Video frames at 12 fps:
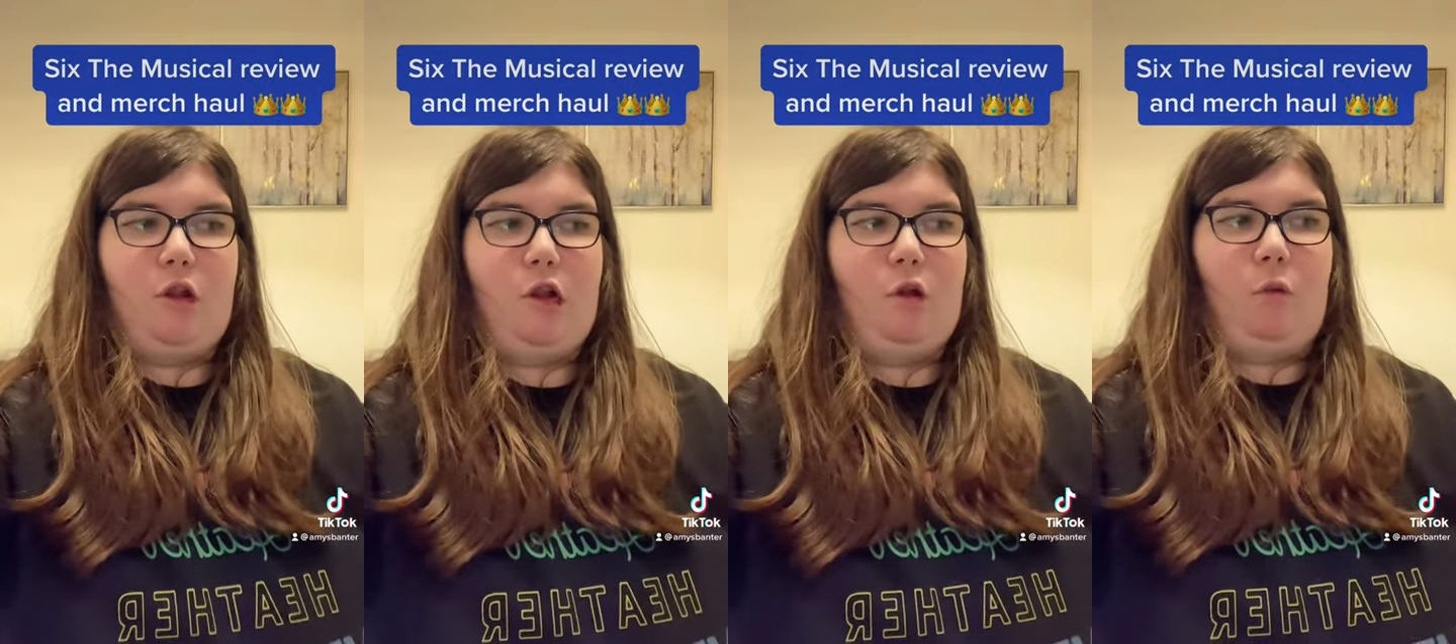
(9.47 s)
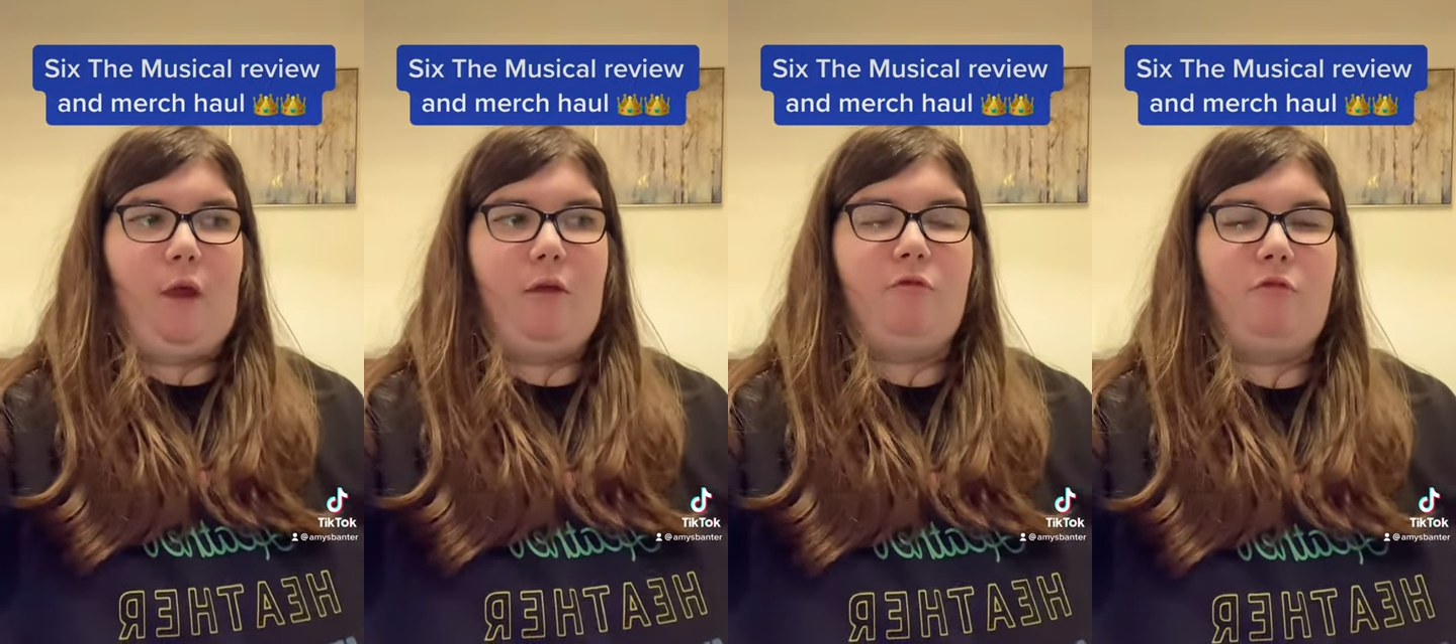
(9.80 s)
show.
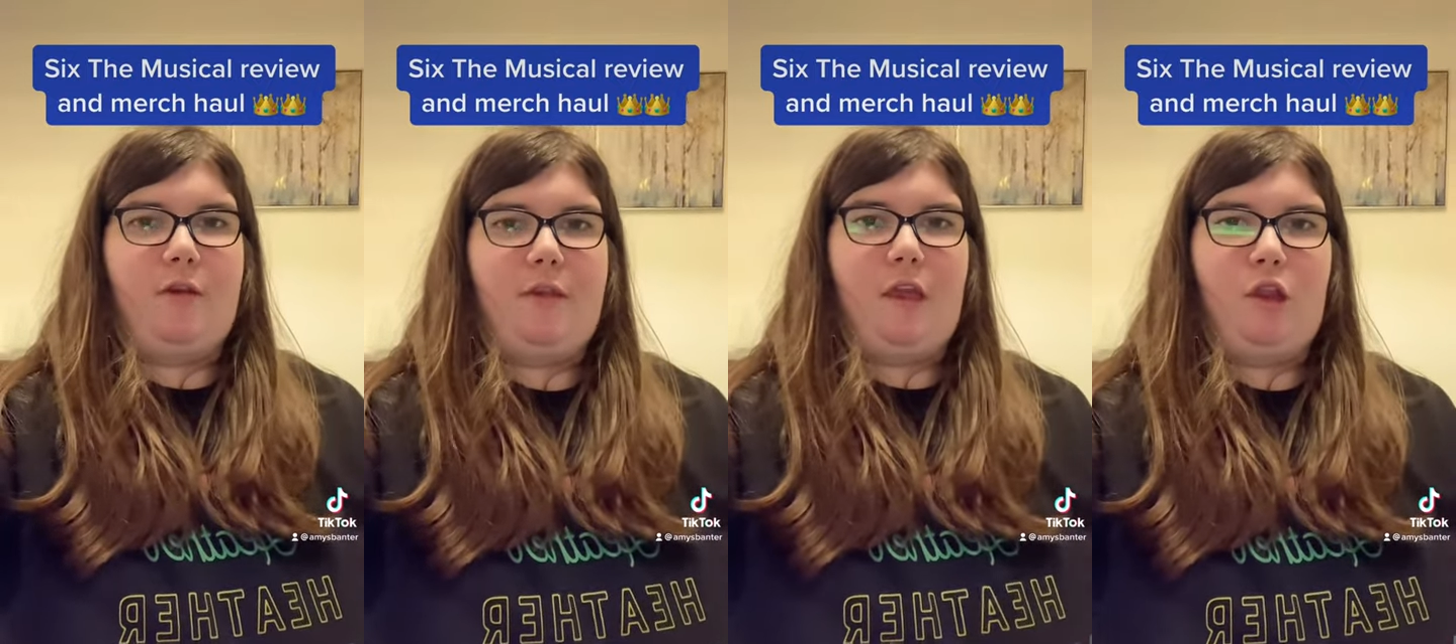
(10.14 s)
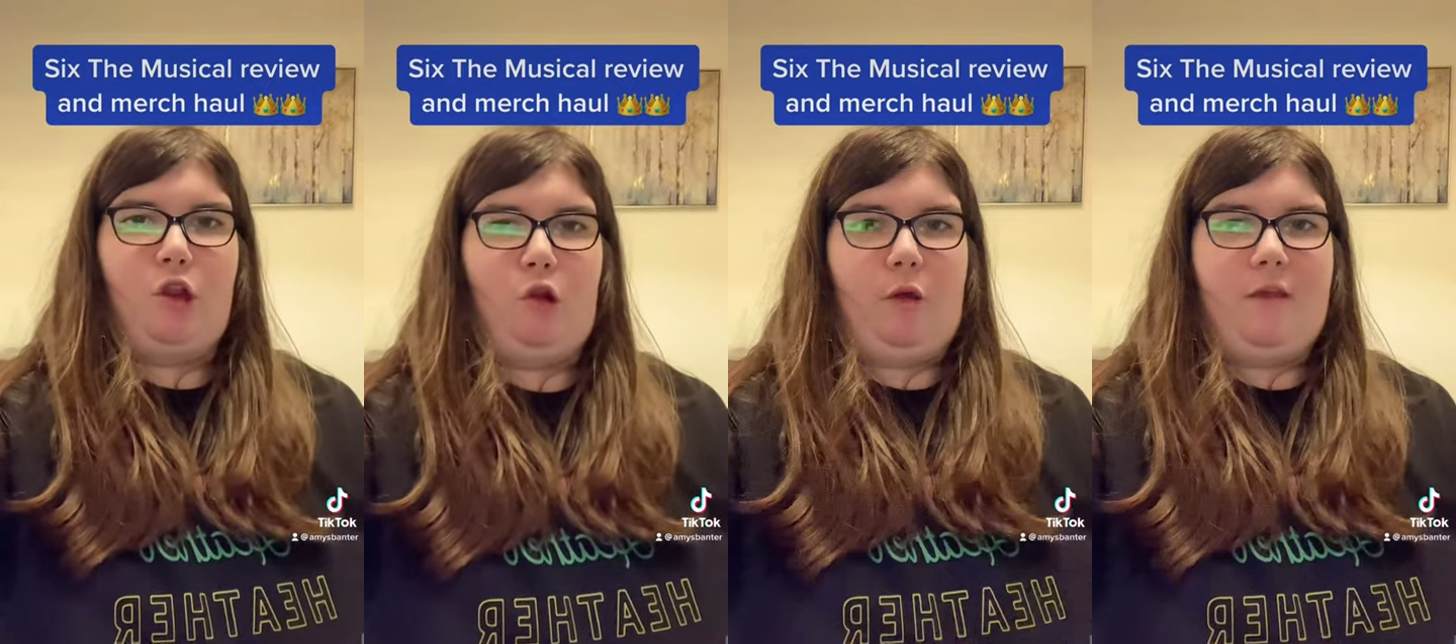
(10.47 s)
I really
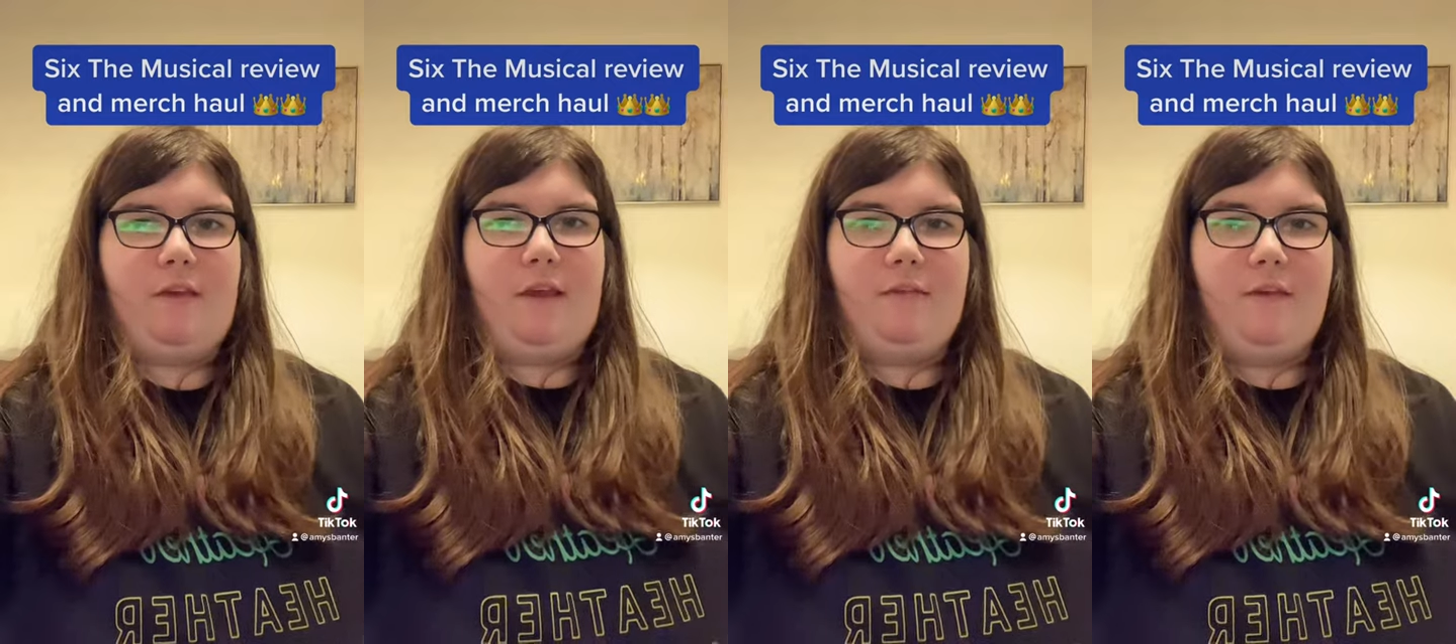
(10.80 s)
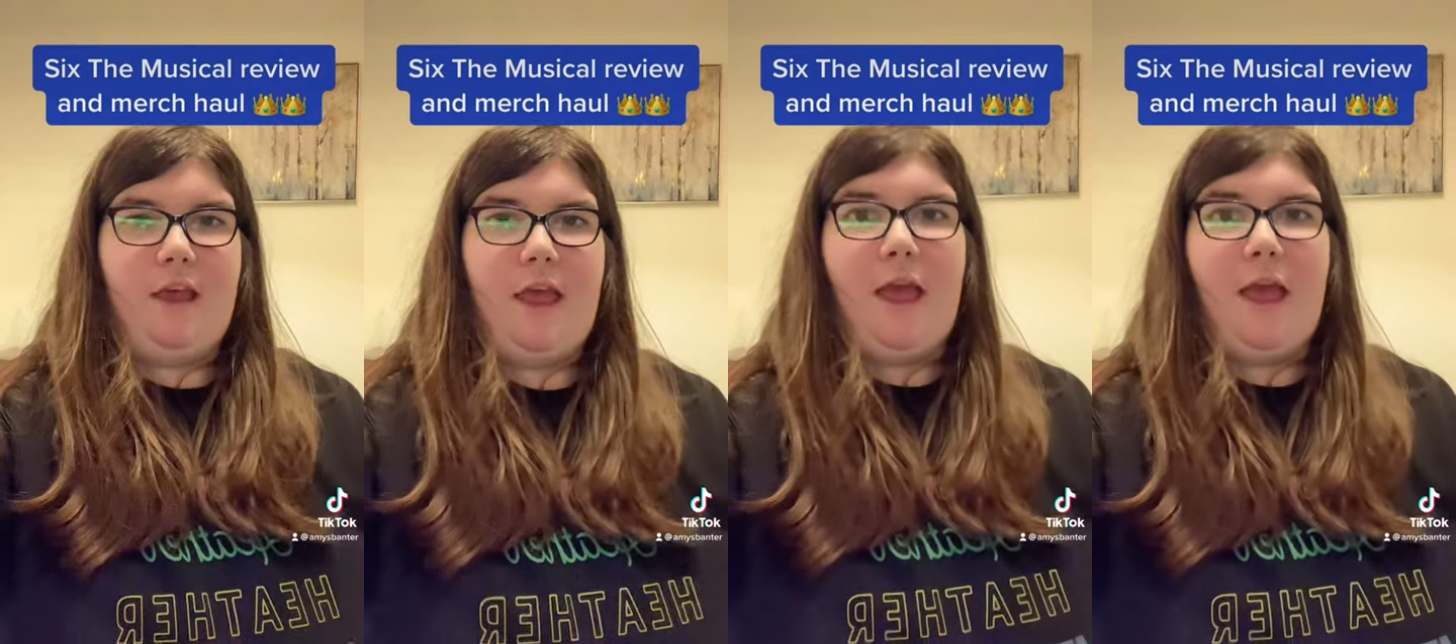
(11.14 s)
enjoyed it.